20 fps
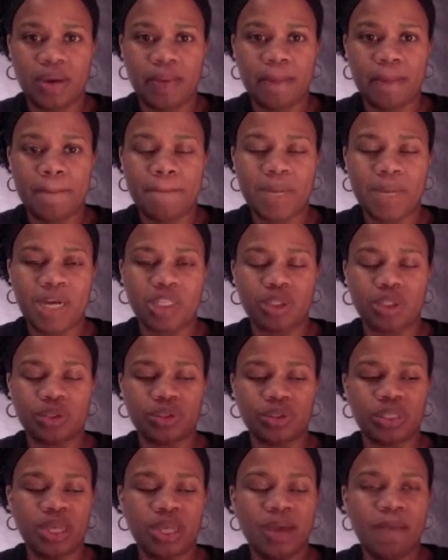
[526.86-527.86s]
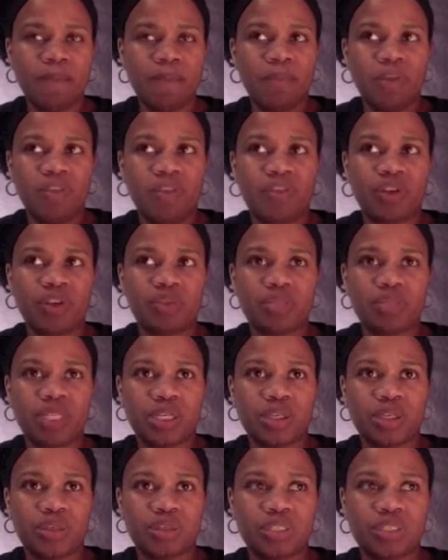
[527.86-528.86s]
modules. Film
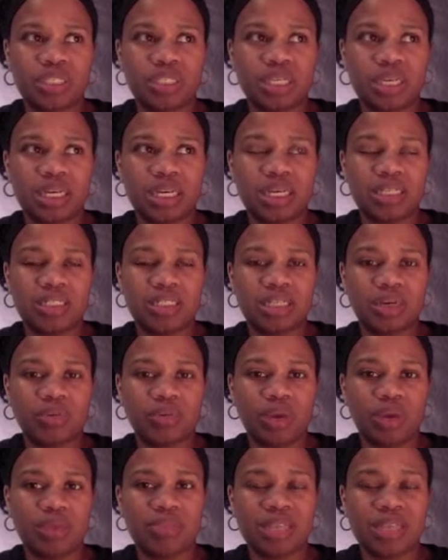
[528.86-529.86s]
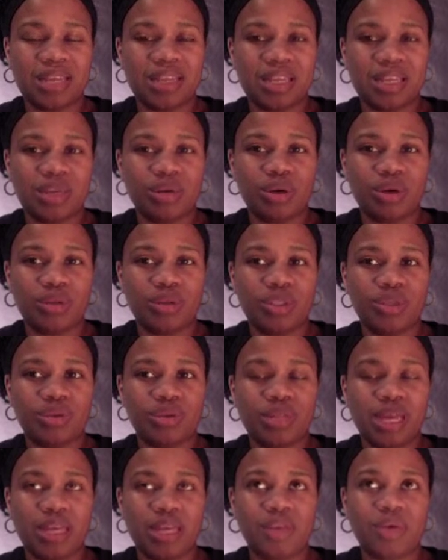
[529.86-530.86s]
Skills is a website that you go to
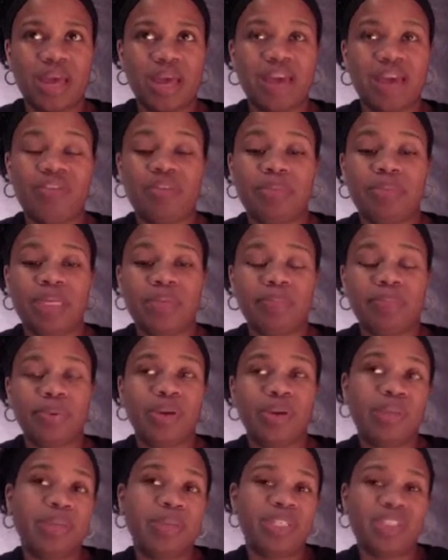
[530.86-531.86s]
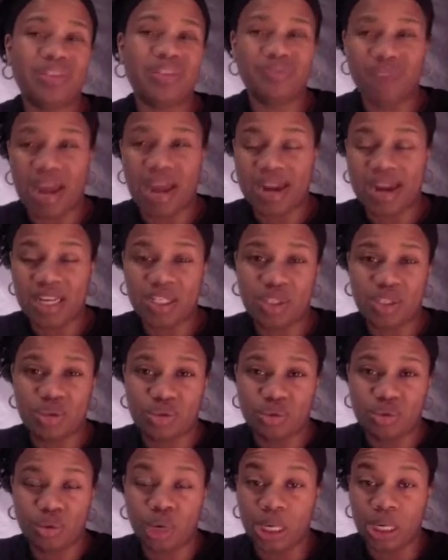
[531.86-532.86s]
that you have to be pretty much invited to
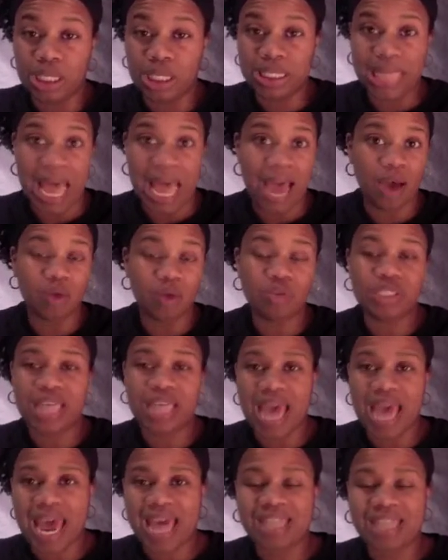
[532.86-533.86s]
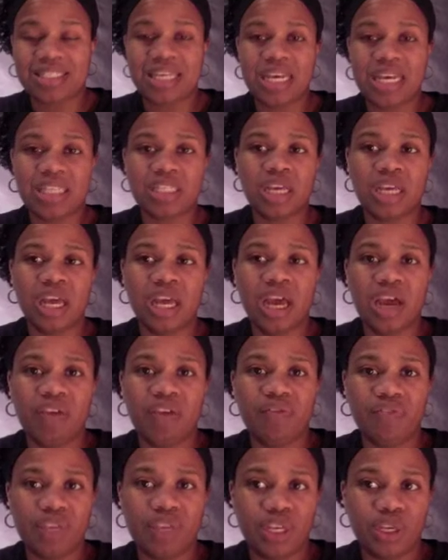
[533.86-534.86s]
or allowed to access
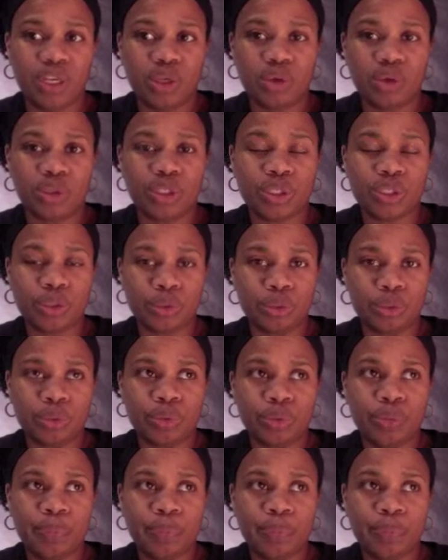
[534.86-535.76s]
via your school.